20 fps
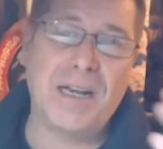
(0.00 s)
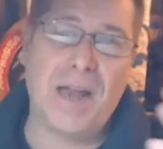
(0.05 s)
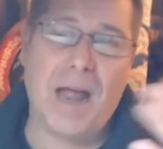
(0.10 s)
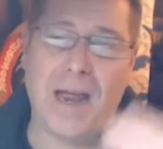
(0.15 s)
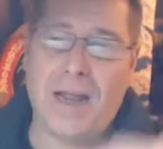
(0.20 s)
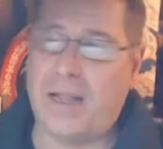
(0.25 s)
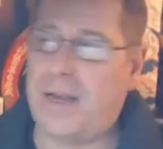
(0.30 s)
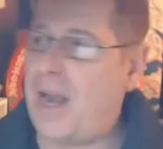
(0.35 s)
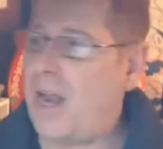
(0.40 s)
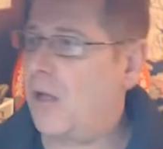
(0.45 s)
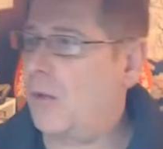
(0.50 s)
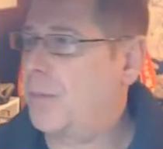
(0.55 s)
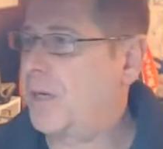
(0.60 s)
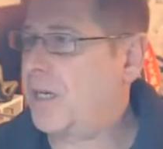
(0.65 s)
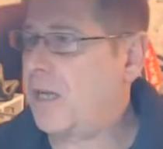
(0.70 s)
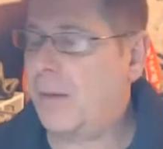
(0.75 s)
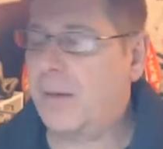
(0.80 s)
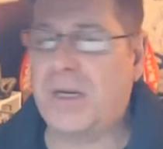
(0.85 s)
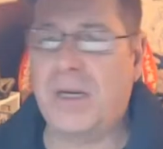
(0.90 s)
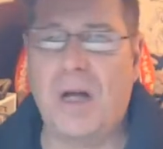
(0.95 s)
Niall and I will be
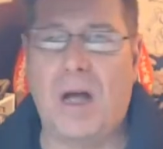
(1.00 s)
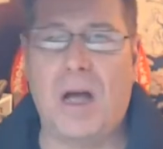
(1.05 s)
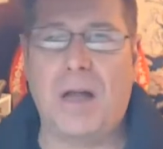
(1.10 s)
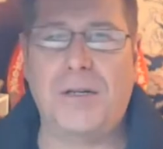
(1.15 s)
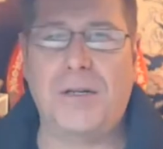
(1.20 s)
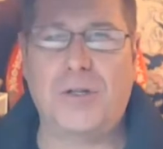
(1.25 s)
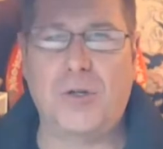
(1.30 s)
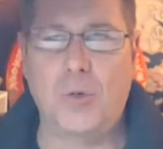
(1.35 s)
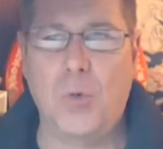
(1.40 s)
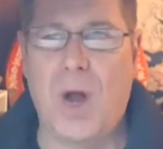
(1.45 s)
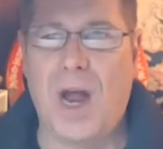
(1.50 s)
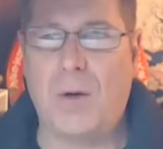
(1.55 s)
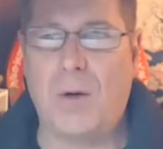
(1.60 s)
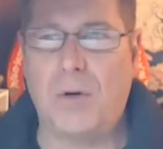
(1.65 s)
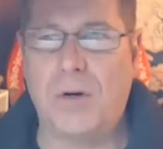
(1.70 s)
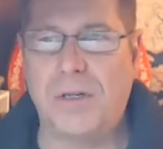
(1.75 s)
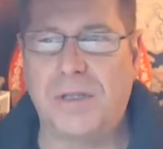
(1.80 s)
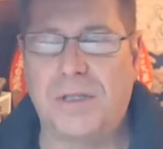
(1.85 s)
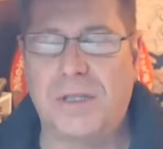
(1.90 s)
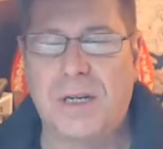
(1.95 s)
coming on in 2
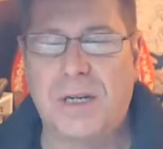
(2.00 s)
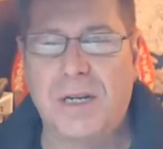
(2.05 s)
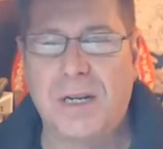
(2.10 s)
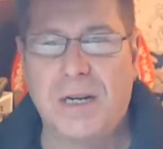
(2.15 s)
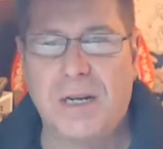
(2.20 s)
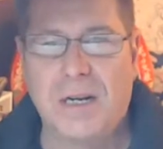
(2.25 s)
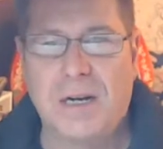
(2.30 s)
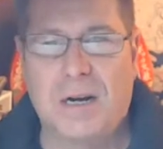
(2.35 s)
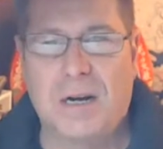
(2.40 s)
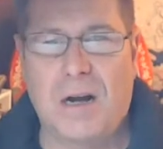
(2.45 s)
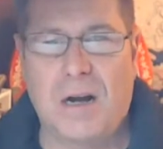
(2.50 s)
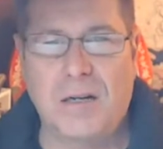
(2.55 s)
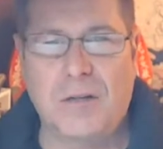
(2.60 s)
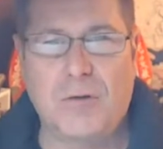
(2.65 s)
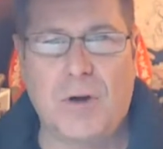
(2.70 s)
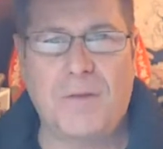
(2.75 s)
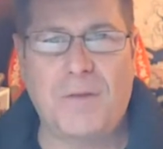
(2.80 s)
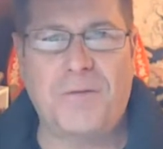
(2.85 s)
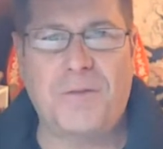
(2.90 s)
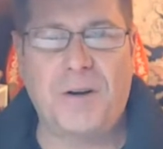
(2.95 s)
hours on
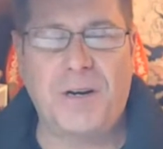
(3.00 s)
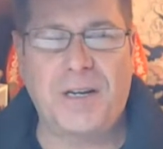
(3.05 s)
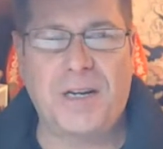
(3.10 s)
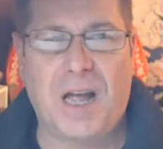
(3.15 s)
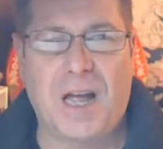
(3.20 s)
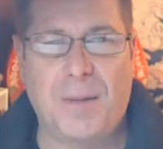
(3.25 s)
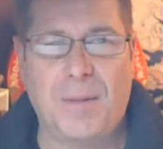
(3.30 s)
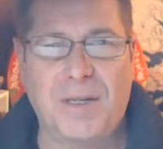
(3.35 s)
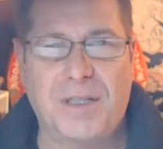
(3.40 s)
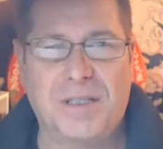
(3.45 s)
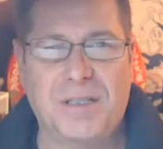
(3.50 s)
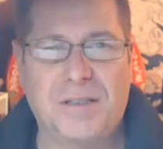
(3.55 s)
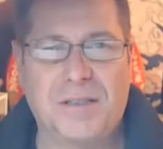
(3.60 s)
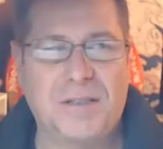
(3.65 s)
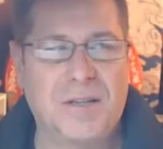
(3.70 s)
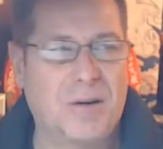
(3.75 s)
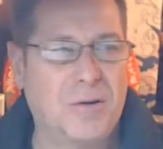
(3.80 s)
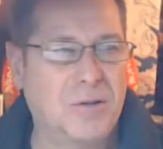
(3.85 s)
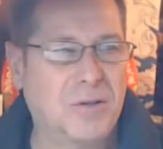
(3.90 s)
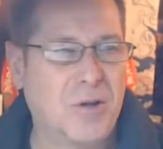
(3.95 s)
Crowdfunding Comics.
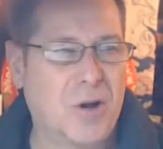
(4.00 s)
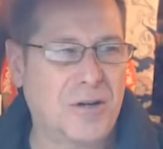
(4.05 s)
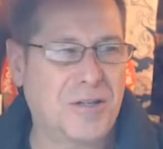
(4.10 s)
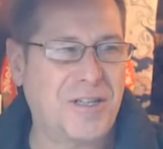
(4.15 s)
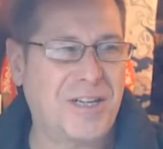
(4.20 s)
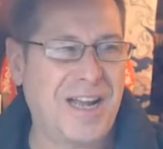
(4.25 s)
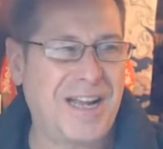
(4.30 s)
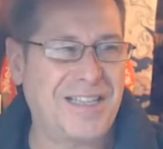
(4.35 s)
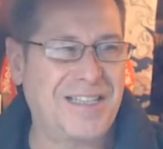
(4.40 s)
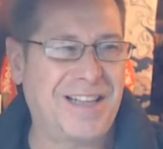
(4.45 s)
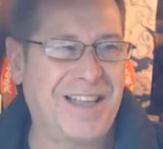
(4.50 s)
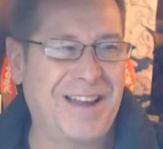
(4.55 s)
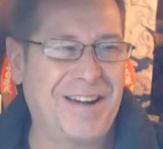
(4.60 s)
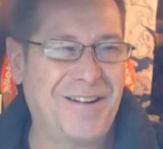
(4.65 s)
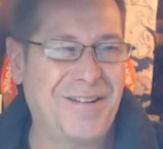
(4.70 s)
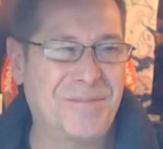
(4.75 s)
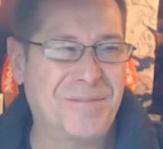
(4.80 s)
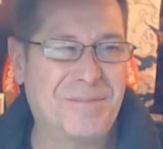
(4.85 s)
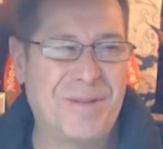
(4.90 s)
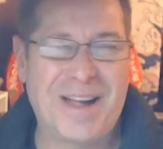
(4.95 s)
So talk to you guys
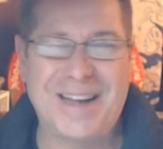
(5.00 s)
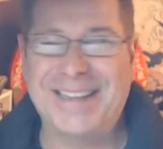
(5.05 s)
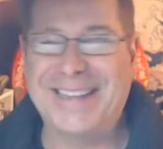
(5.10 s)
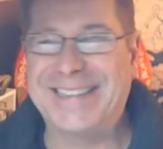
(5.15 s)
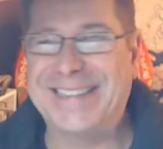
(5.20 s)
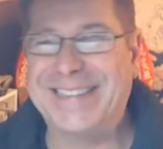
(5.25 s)
later. Bye.